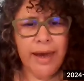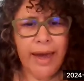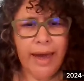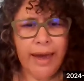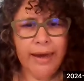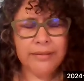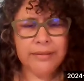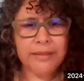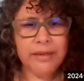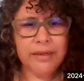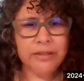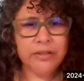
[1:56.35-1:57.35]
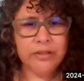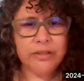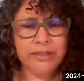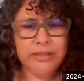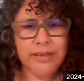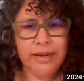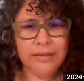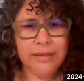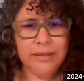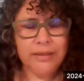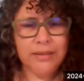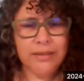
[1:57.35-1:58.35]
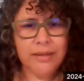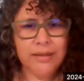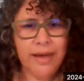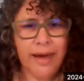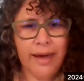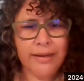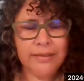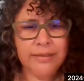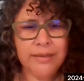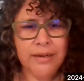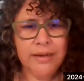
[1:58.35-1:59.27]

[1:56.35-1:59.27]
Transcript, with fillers: and an understanding that